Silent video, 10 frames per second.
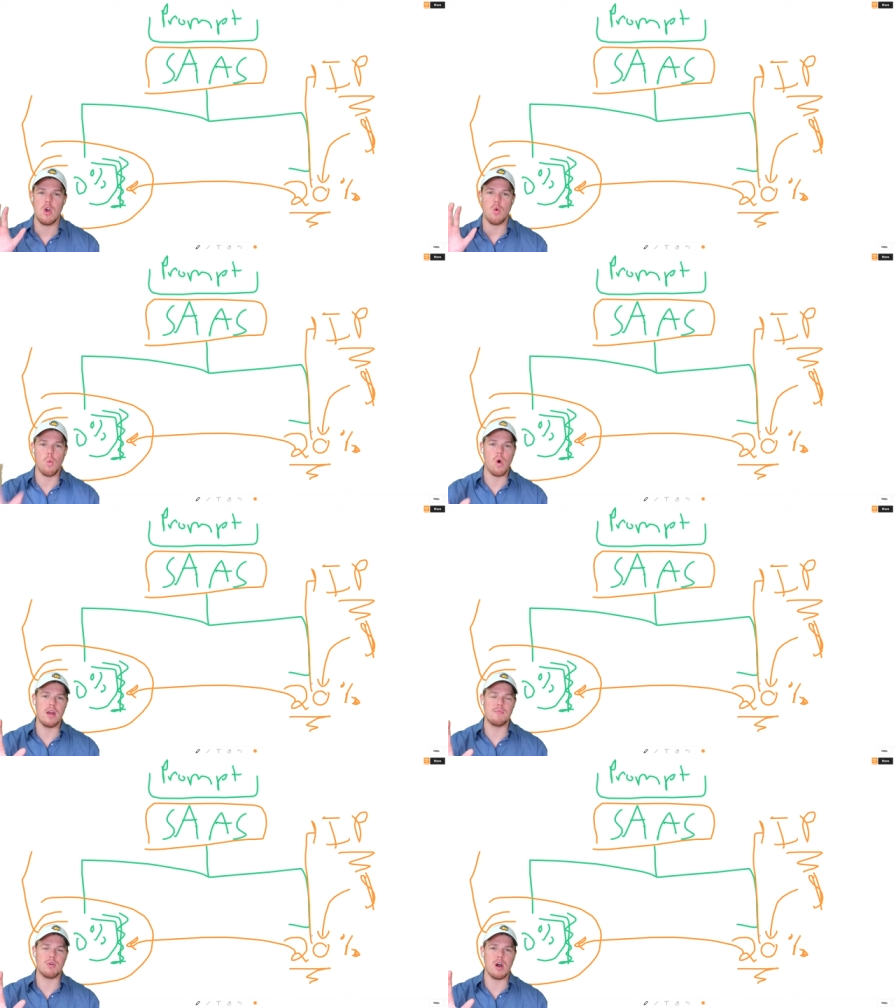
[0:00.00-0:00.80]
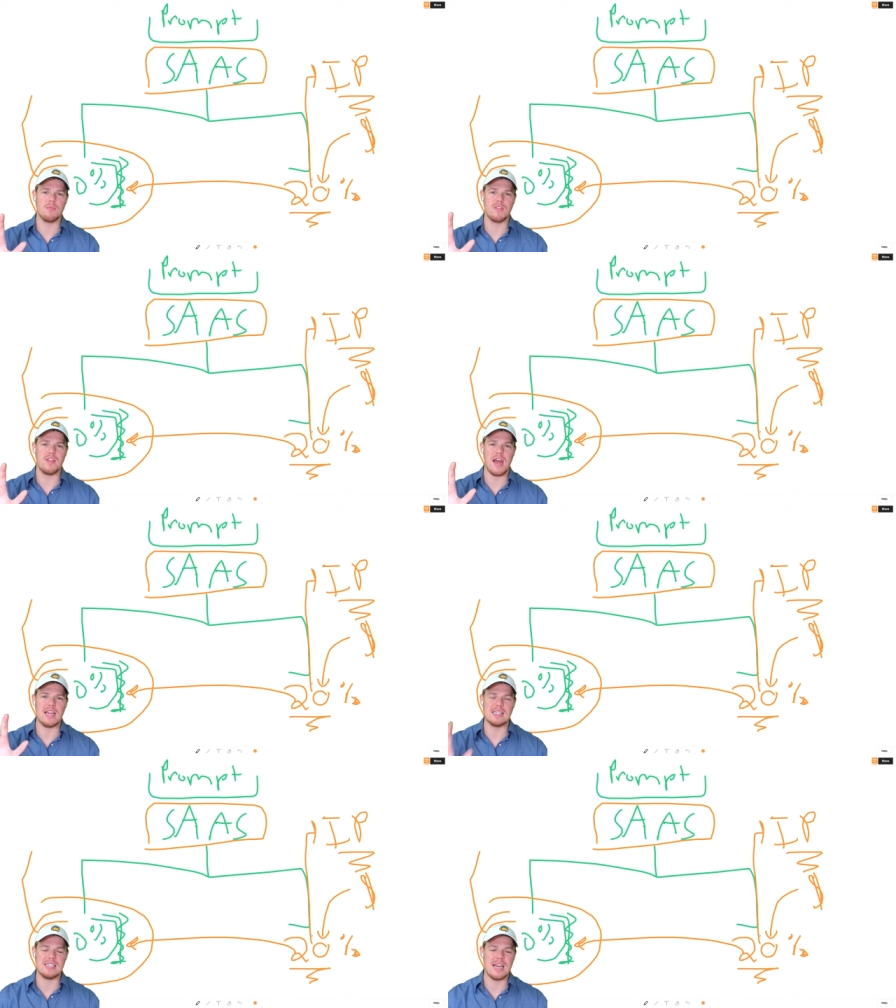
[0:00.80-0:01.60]
one prompt that
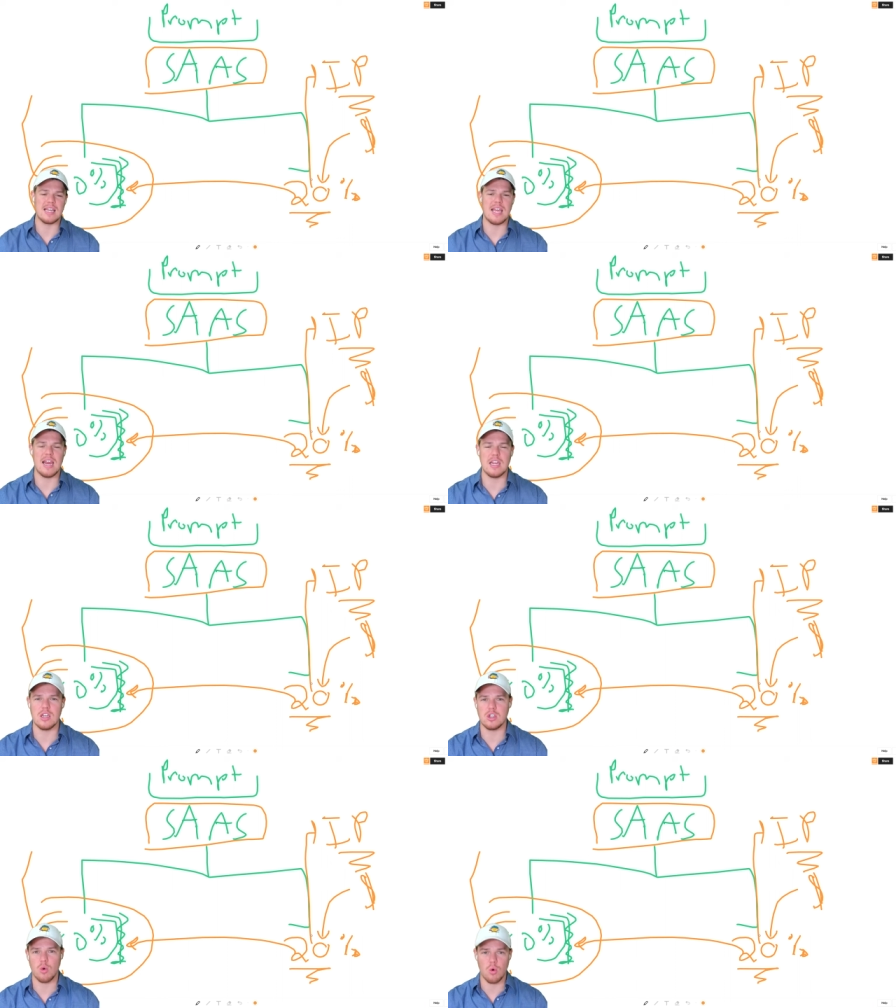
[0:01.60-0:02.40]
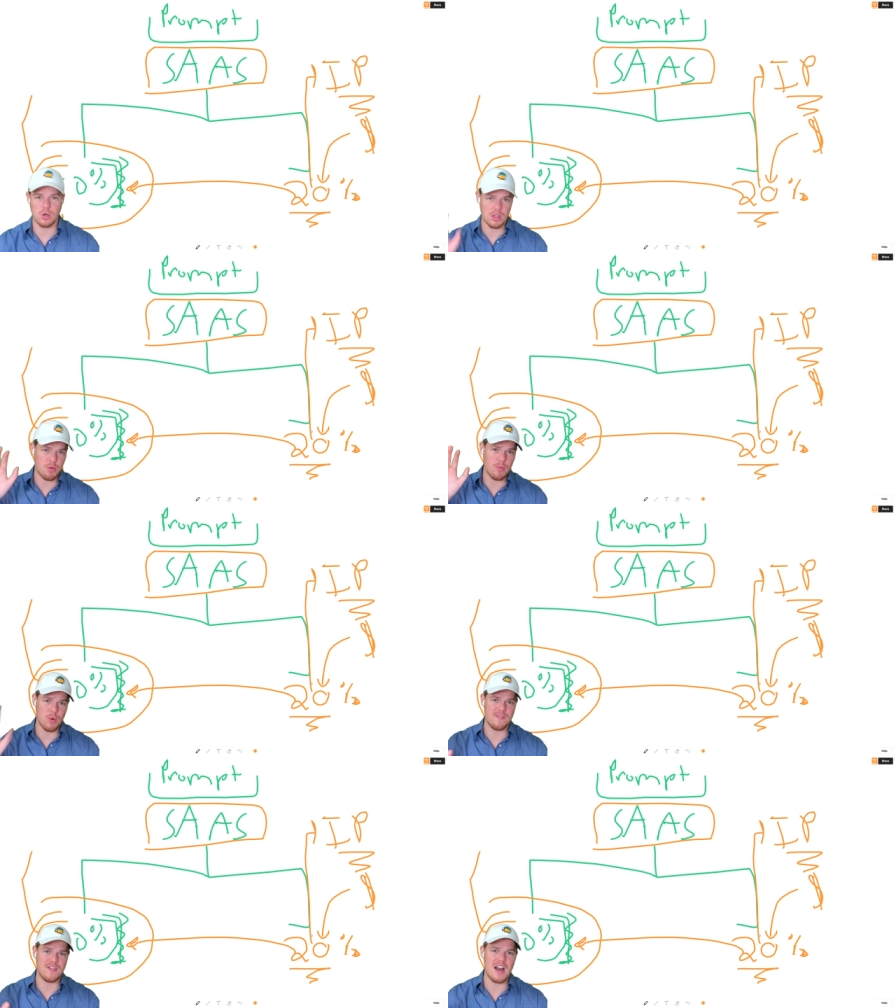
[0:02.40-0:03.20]
is dedicated towards the
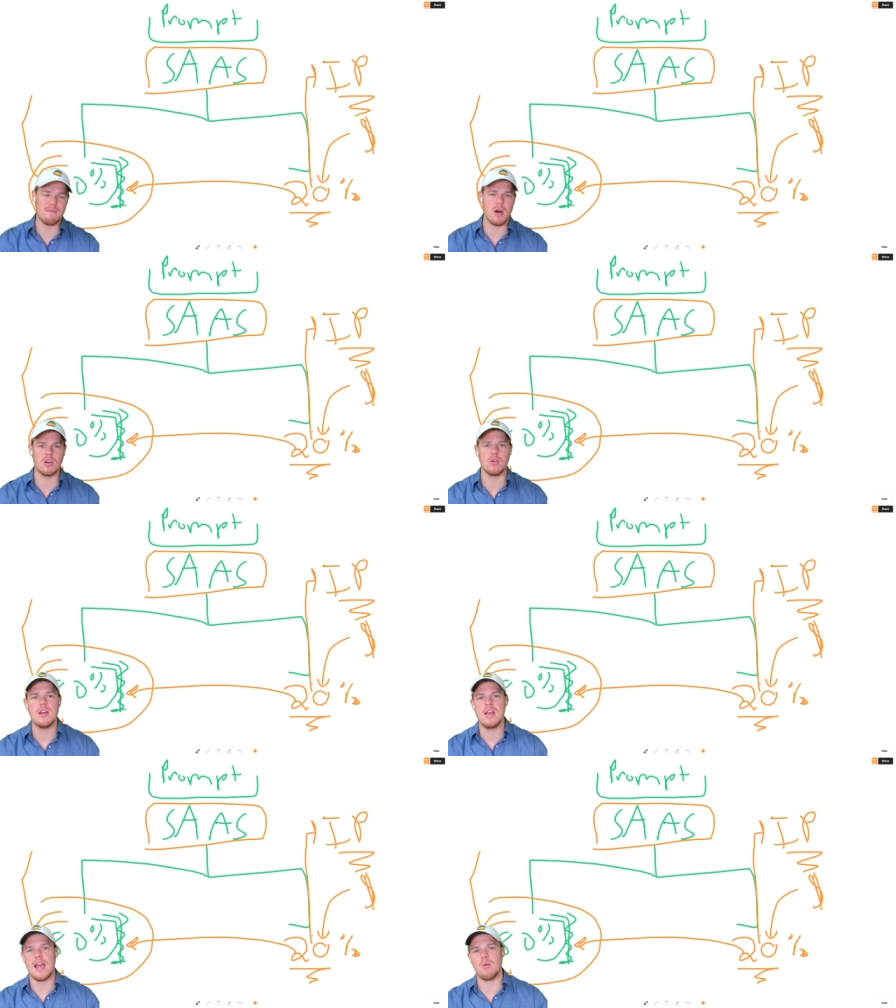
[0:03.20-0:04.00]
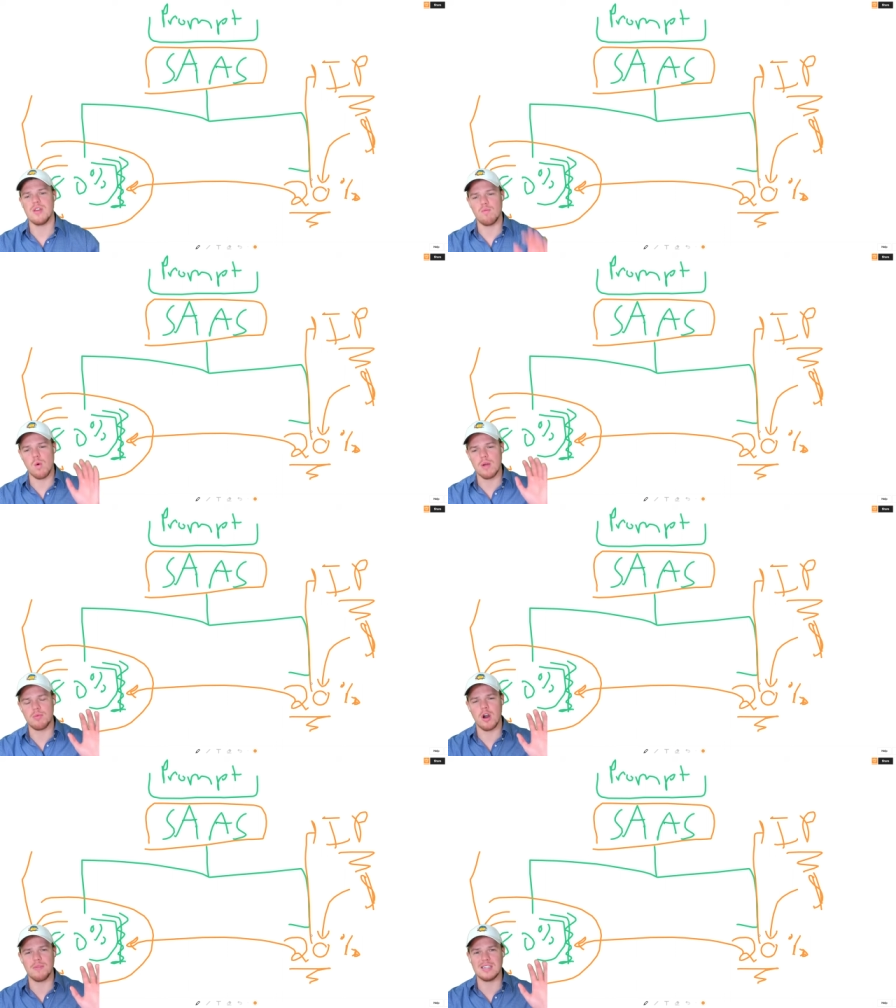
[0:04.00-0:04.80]
3.5 model, and we have one
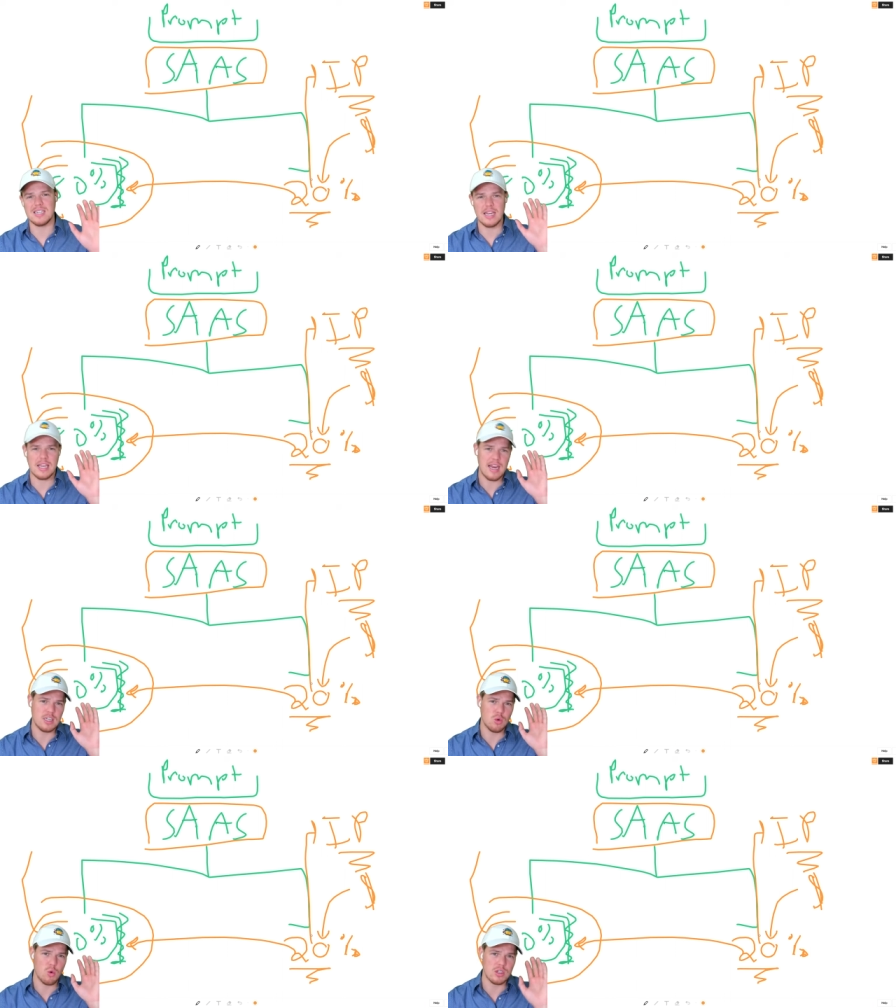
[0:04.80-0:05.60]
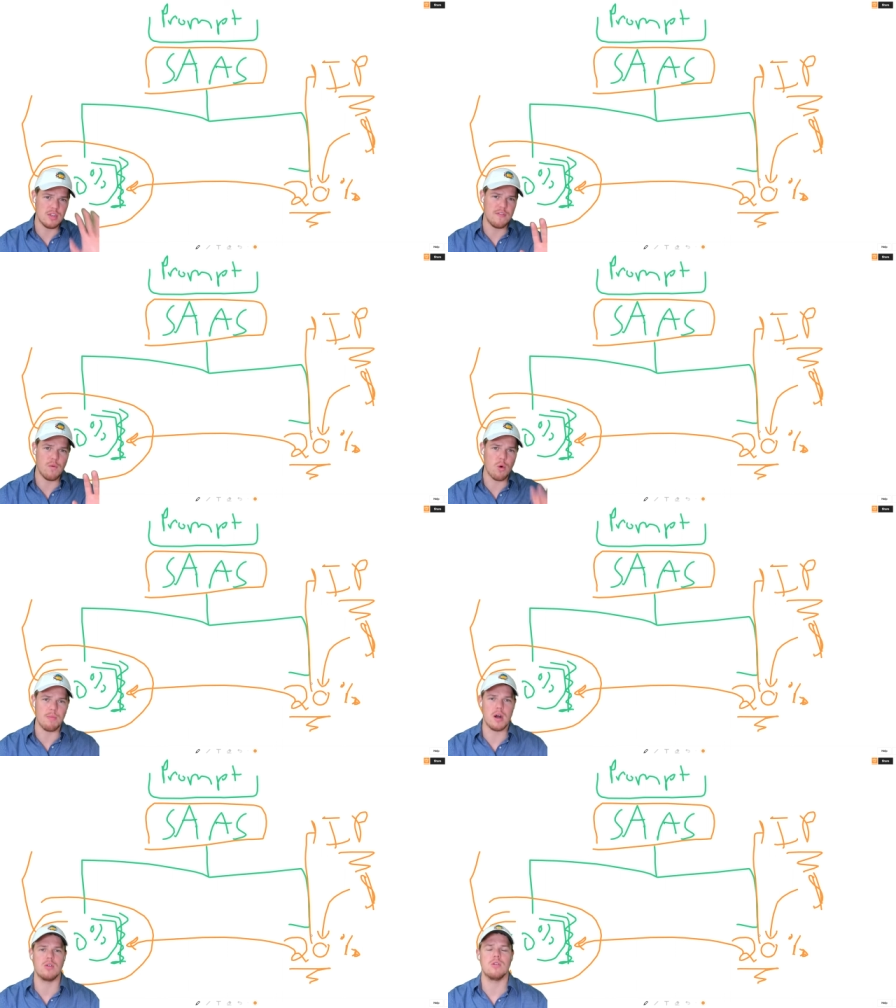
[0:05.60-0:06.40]
prompt that's dedicated towards the 4
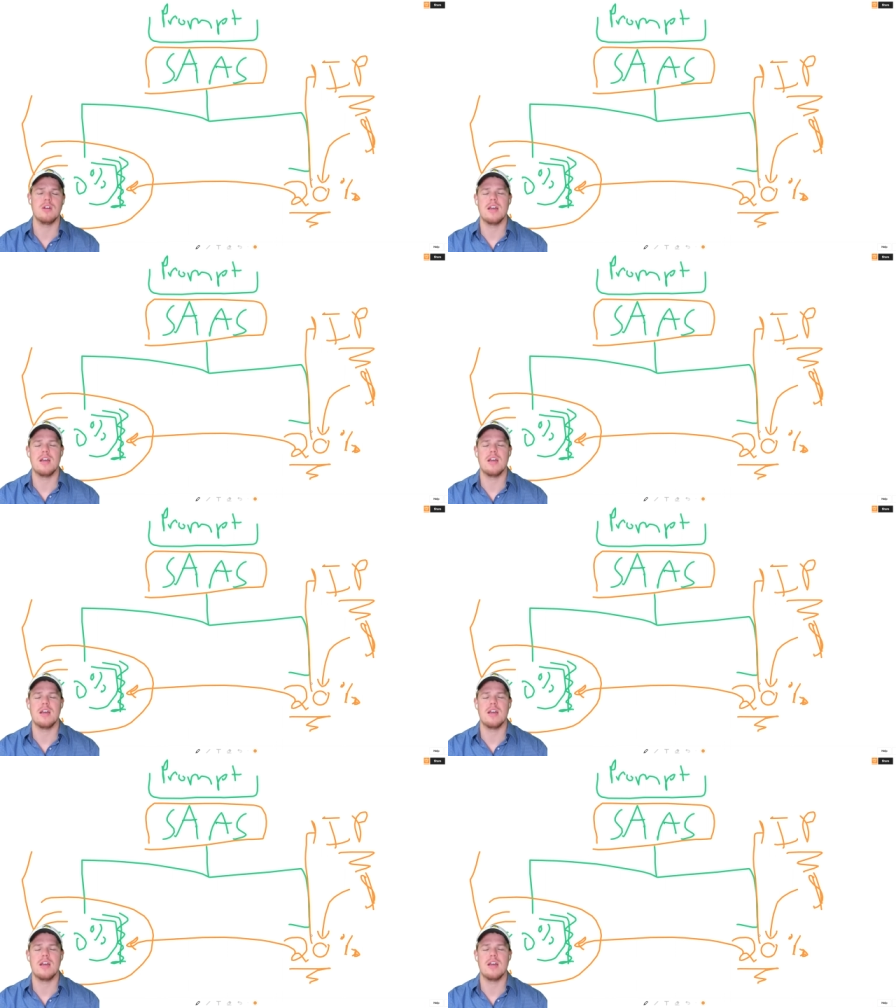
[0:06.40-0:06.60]
model.